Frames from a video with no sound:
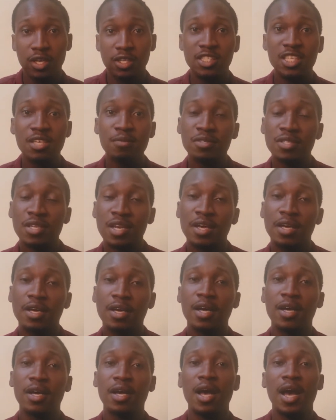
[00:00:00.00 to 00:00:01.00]
Teams like
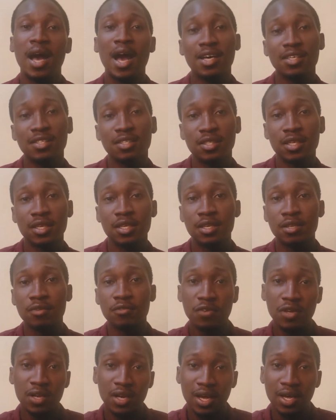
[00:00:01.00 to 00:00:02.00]
Aston
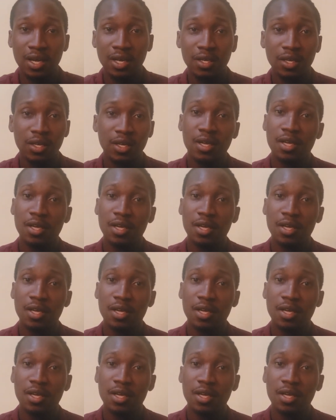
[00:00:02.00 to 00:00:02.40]
Villa,